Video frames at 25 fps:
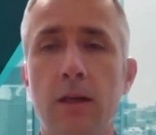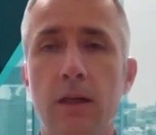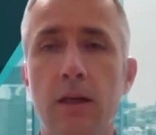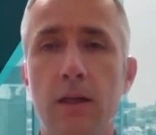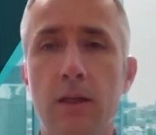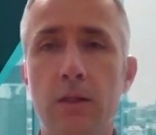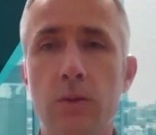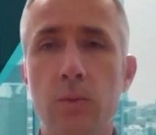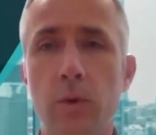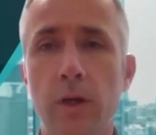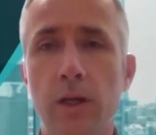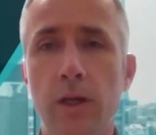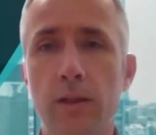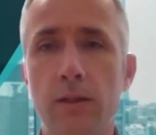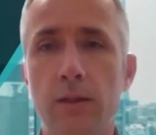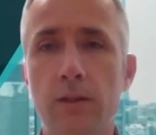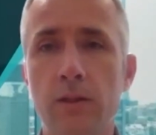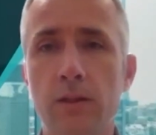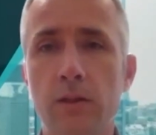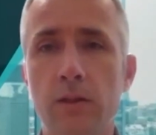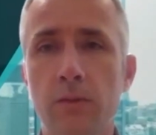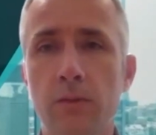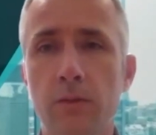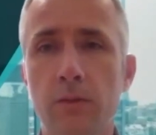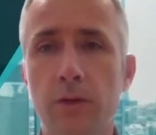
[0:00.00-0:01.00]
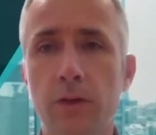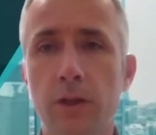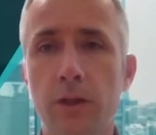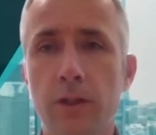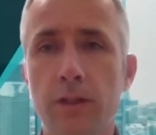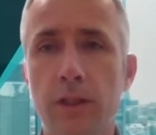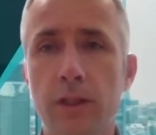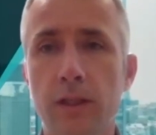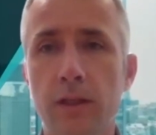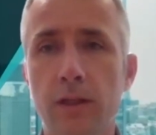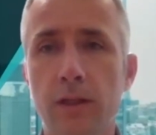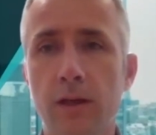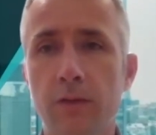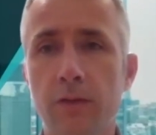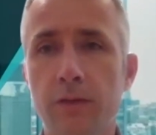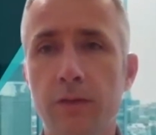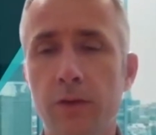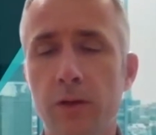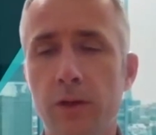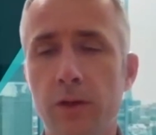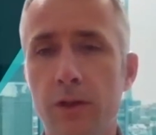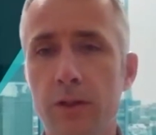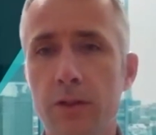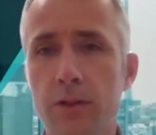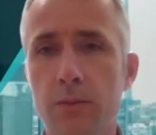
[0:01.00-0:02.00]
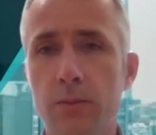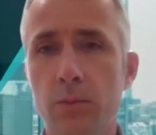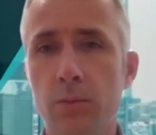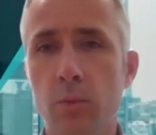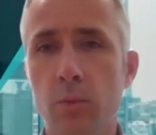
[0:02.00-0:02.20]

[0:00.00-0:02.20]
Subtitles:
as well as converting our first